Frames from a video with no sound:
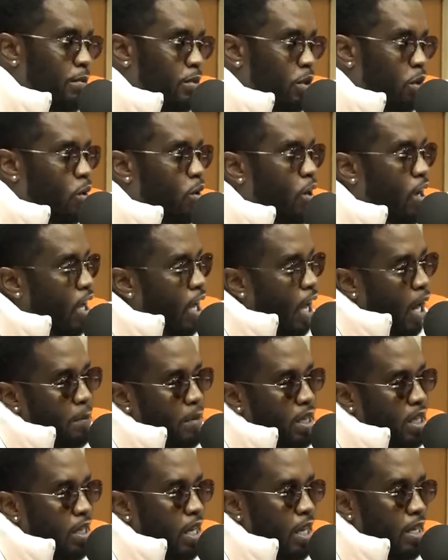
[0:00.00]
and what do you make
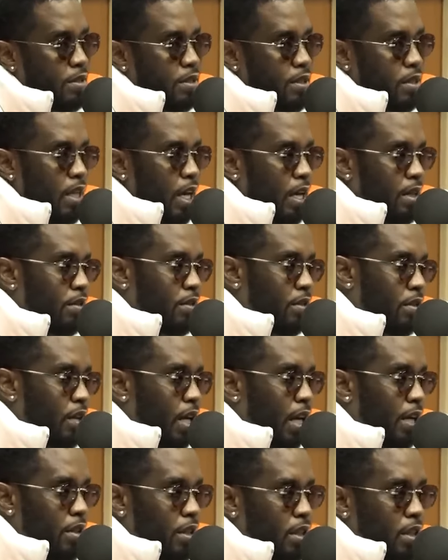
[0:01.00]
of West's cryptic
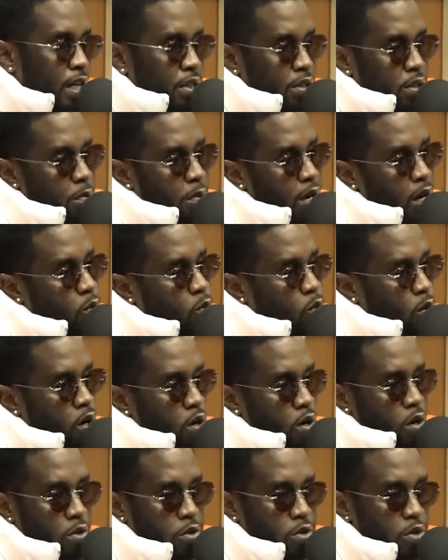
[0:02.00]
statements and erratic
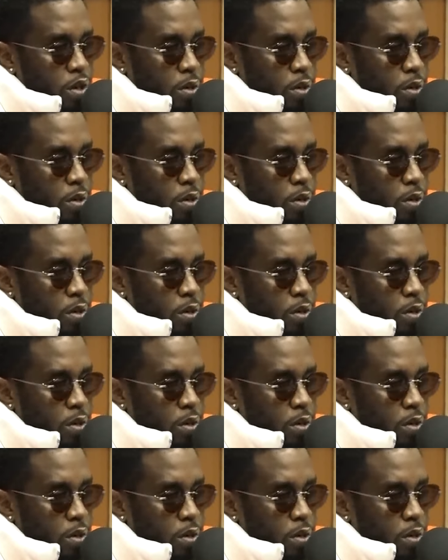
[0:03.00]
behavior?